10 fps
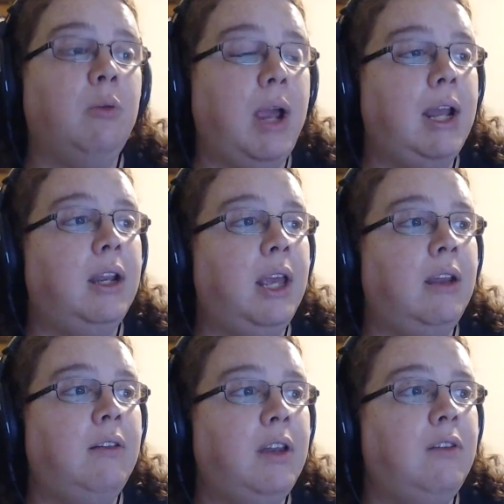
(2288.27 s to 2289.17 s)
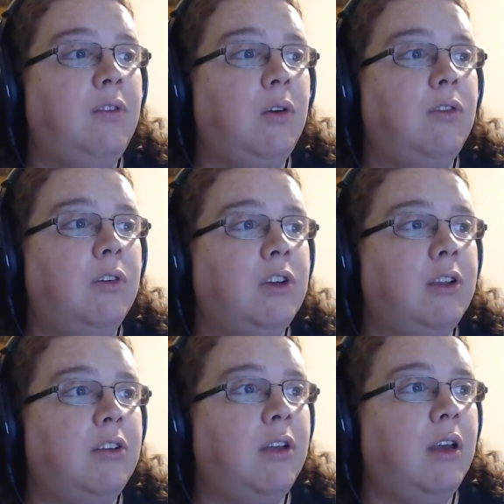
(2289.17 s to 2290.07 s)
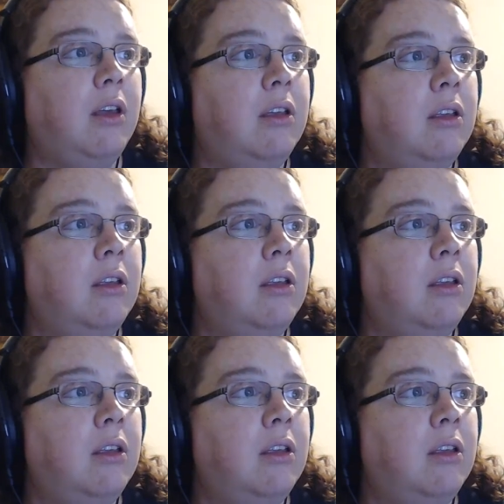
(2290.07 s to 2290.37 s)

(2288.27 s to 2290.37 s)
right. Ken did vote for Jessica.